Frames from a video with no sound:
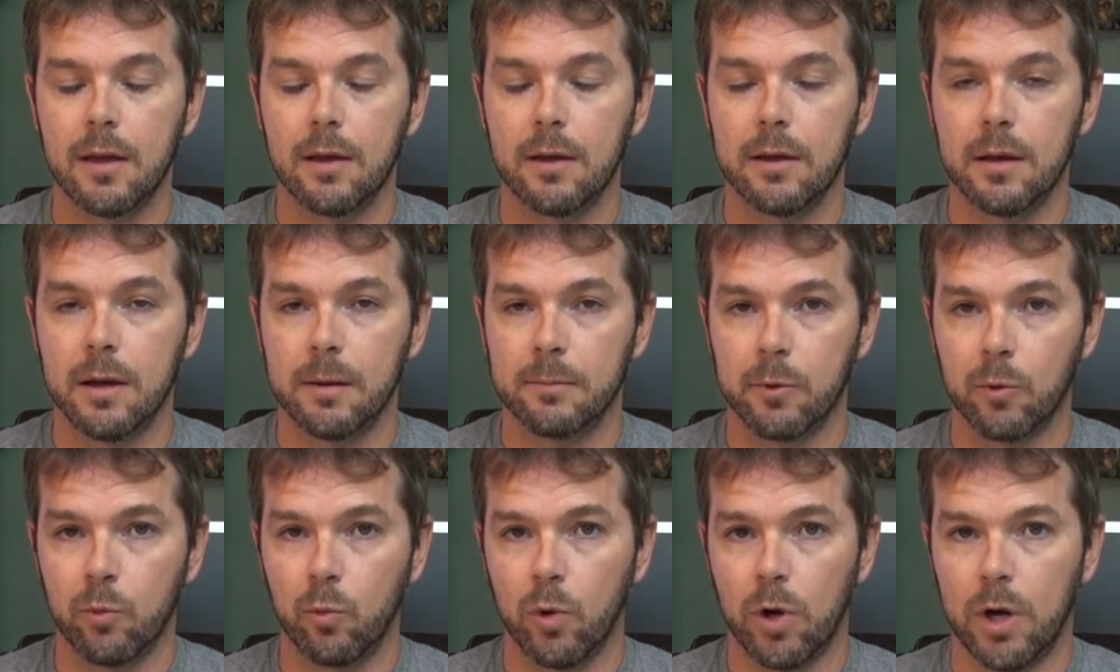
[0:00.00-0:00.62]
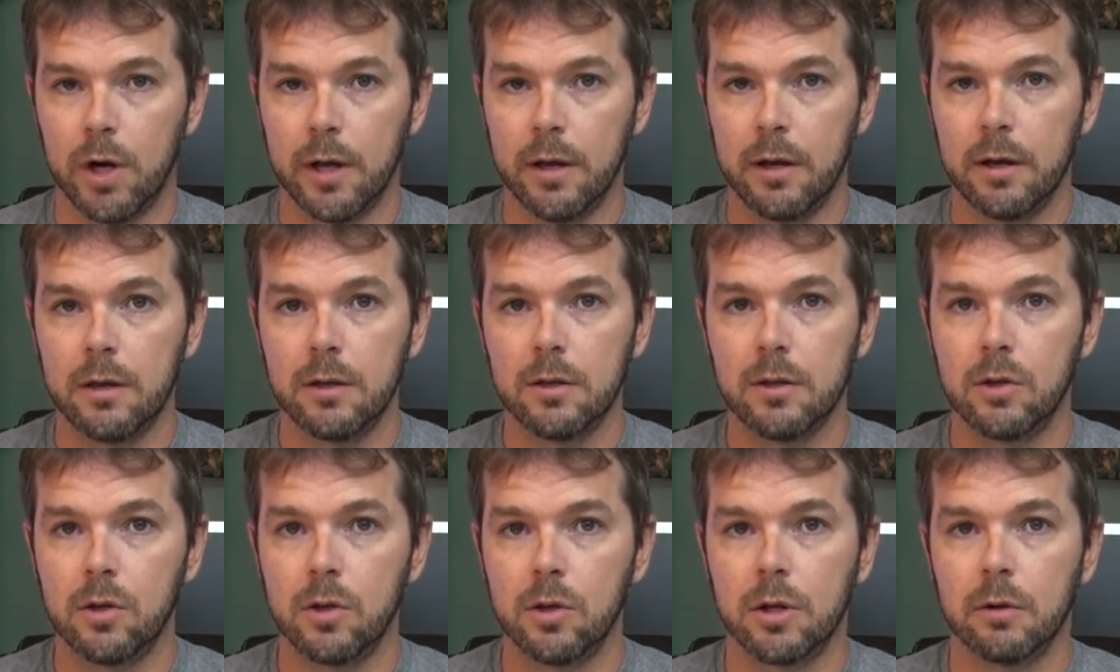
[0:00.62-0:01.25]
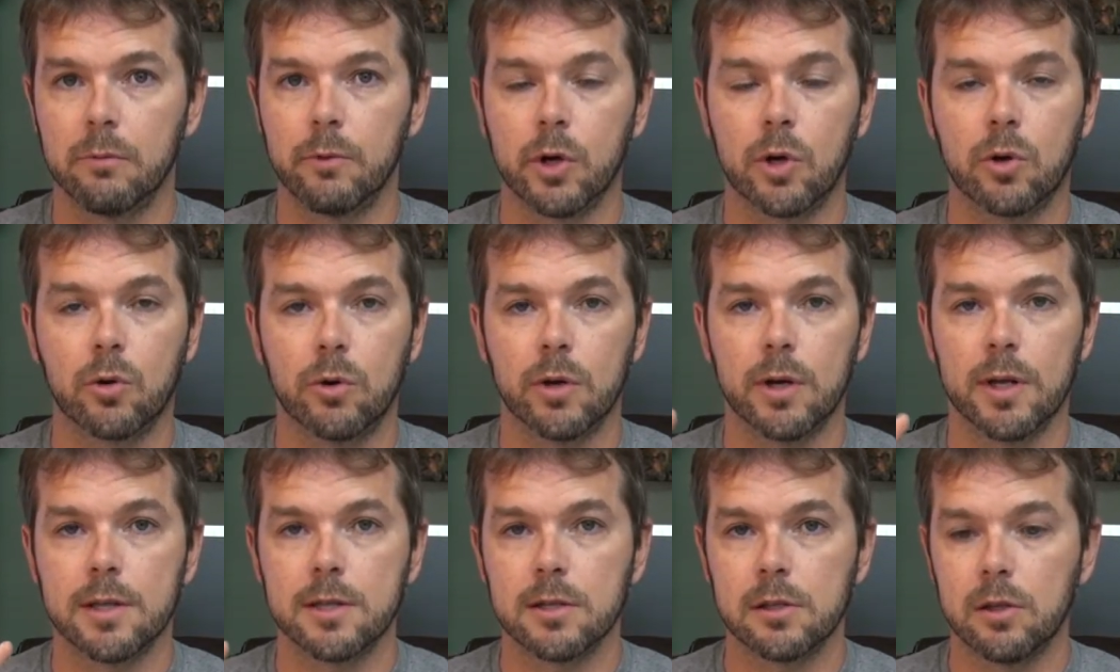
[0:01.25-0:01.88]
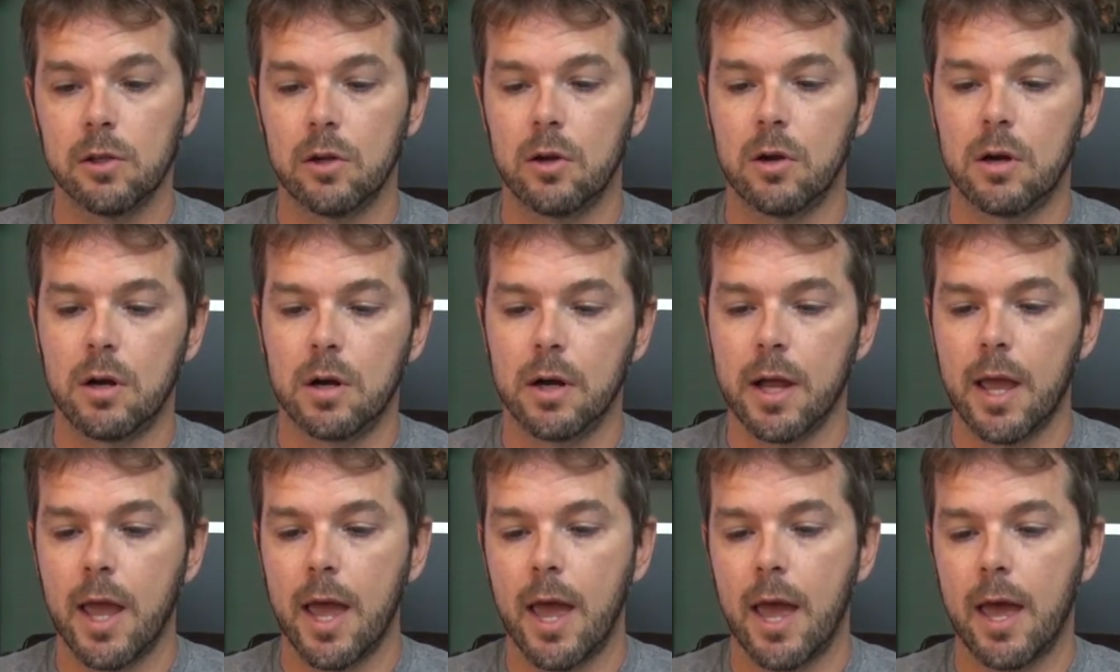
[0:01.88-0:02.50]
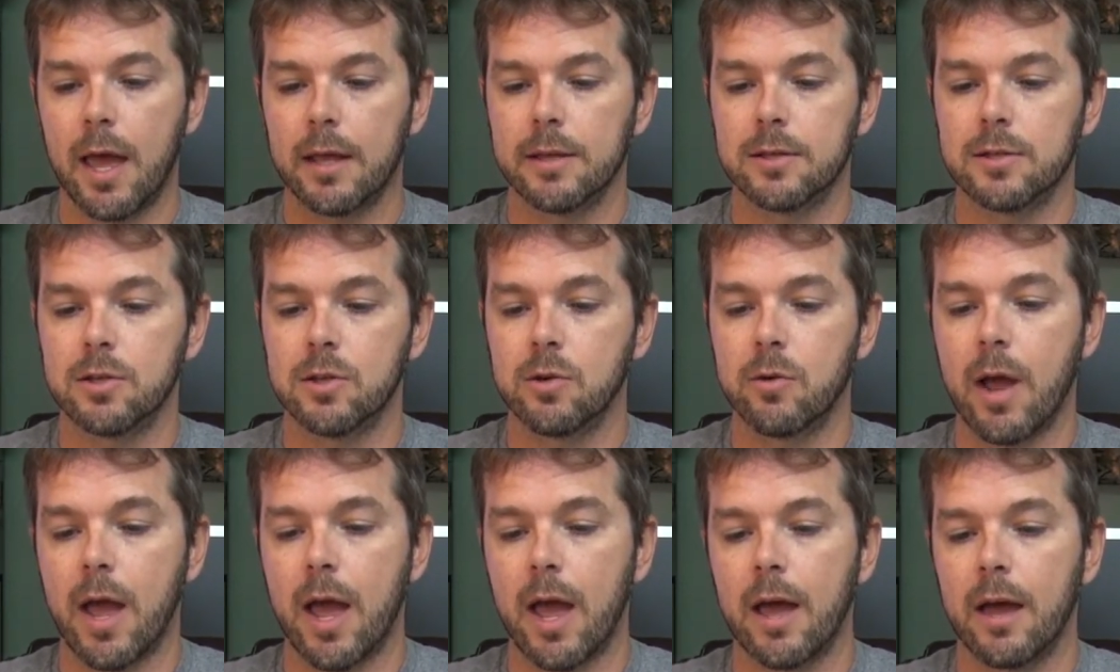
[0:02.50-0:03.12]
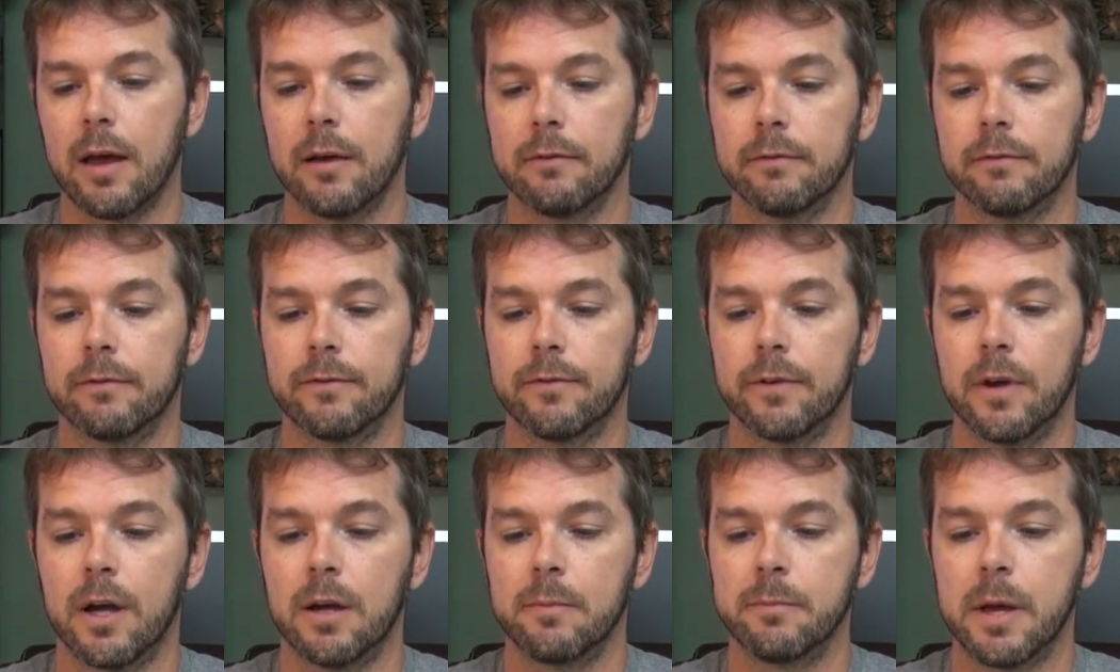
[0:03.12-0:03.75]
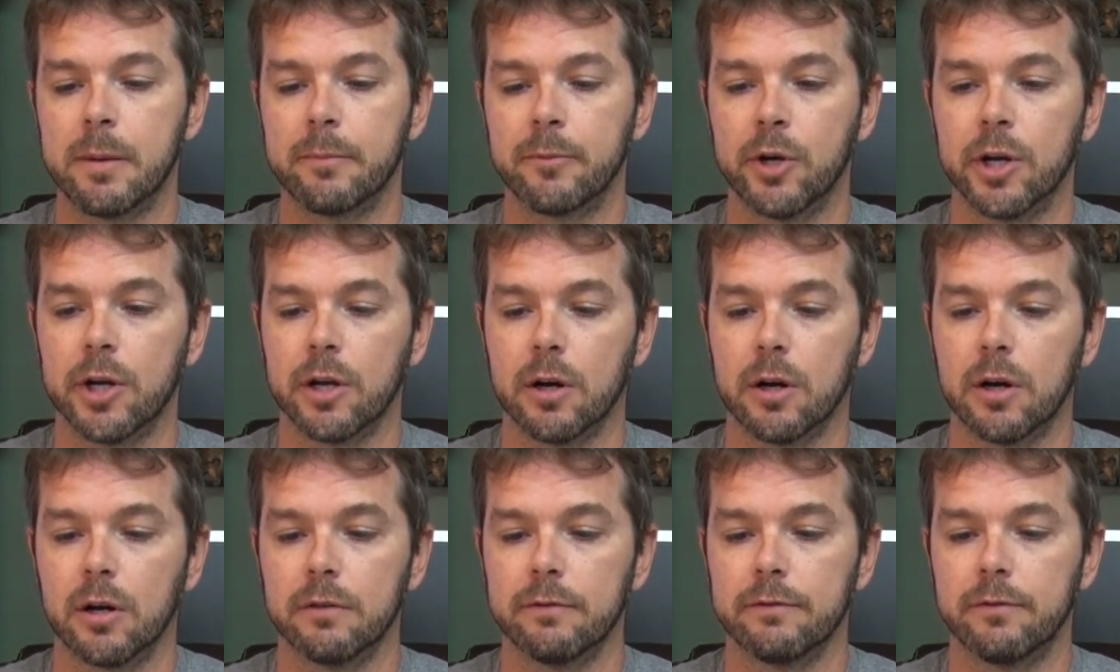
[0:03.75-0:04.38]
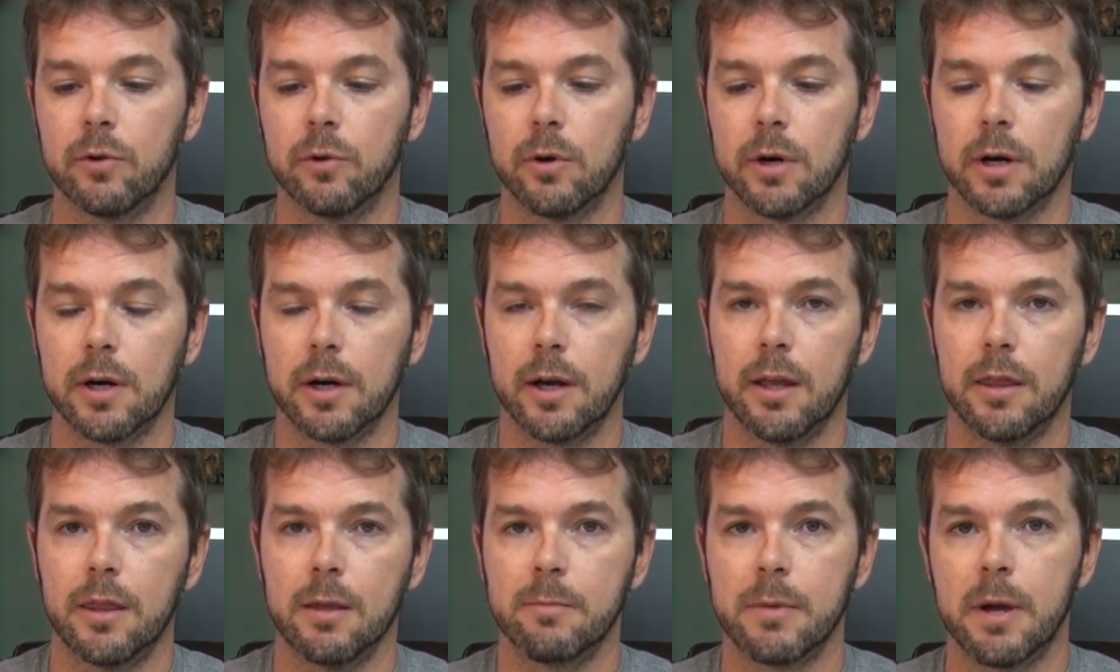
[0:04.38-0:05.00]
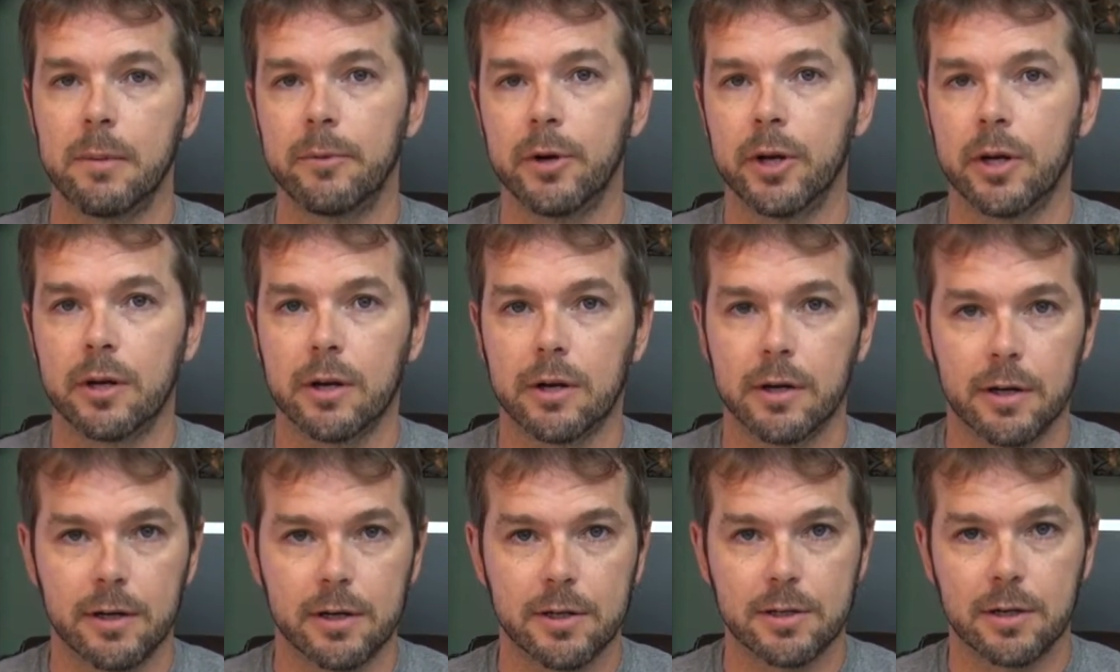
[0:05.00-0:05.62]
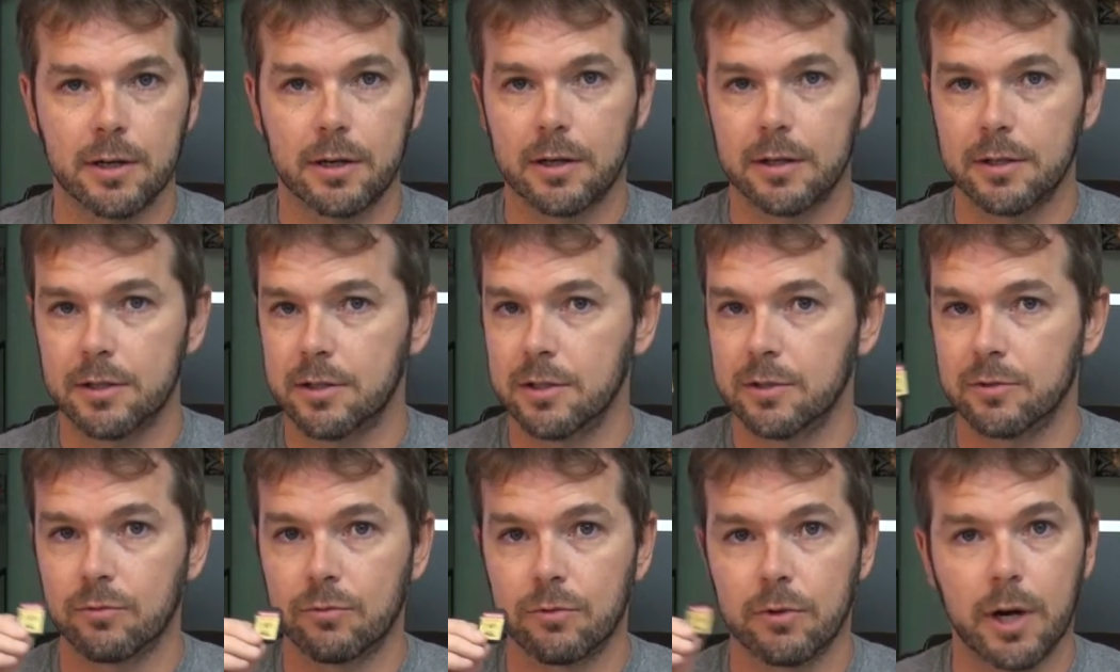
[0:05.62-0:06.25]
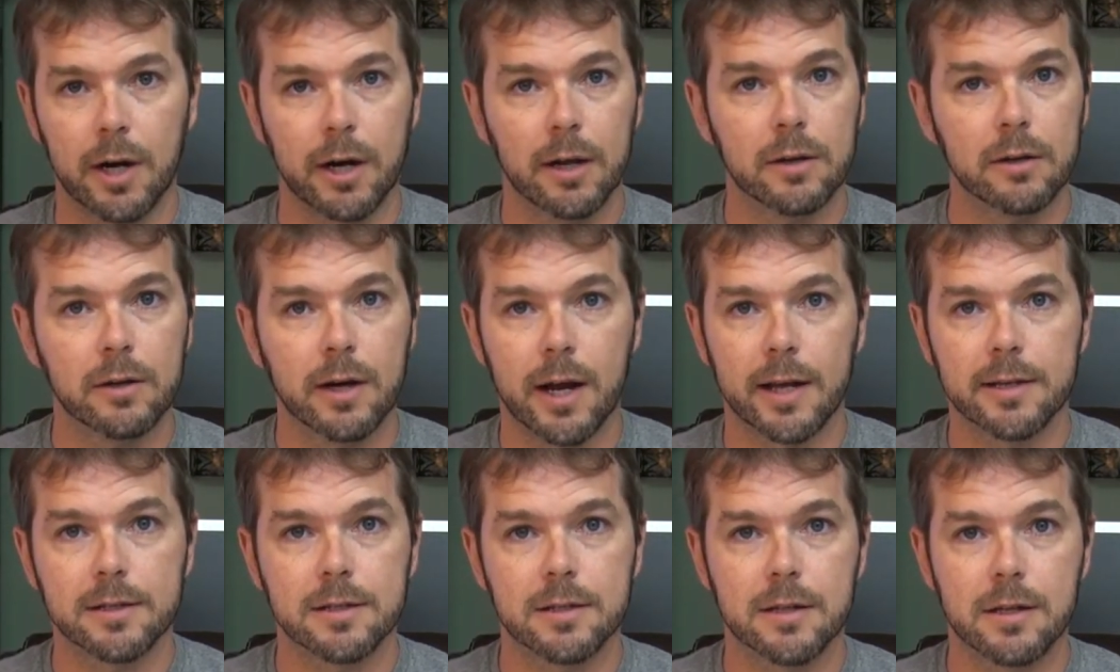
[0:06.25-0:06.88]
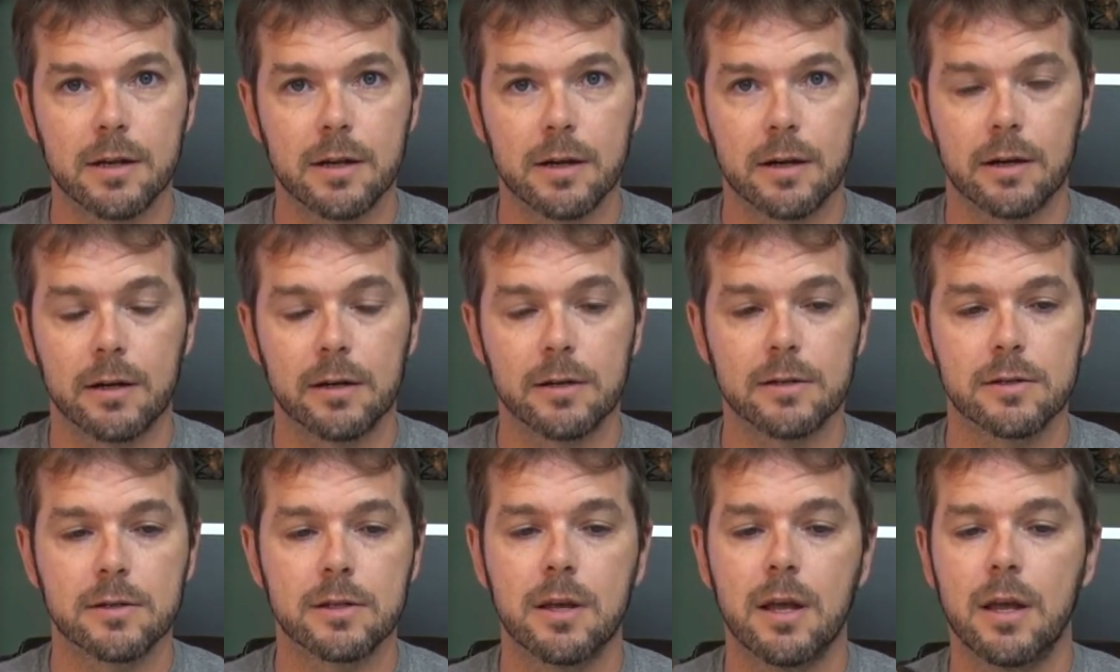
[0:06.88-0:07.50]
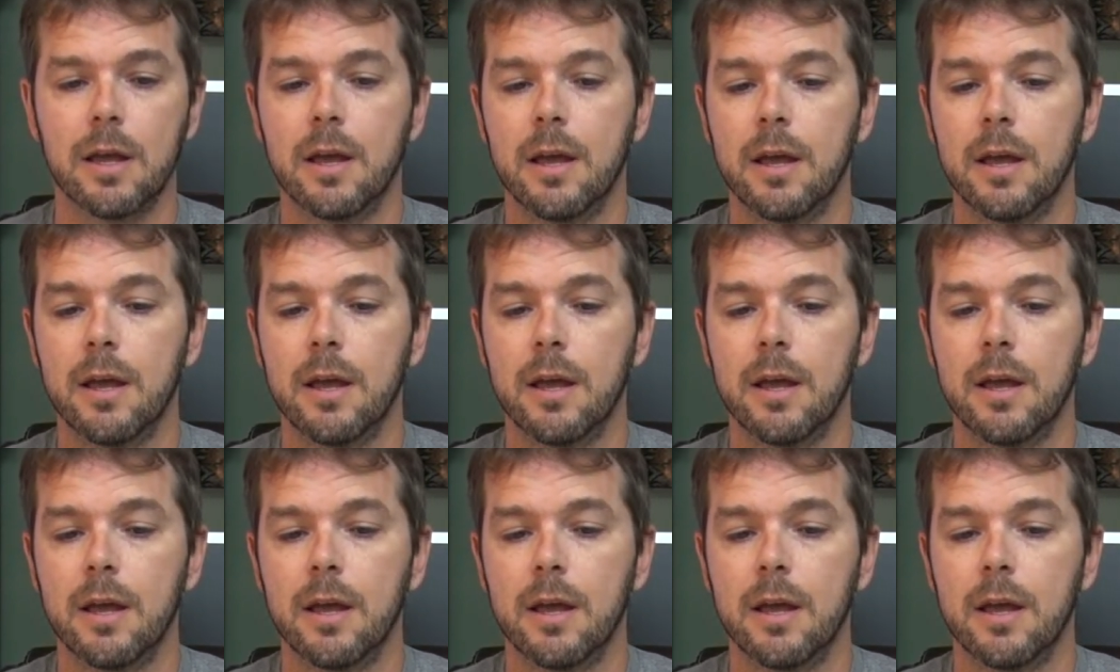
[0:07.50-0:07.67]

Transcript: number one, you can record as long as you have a memory card for, and the memory cards are just regular SD cards.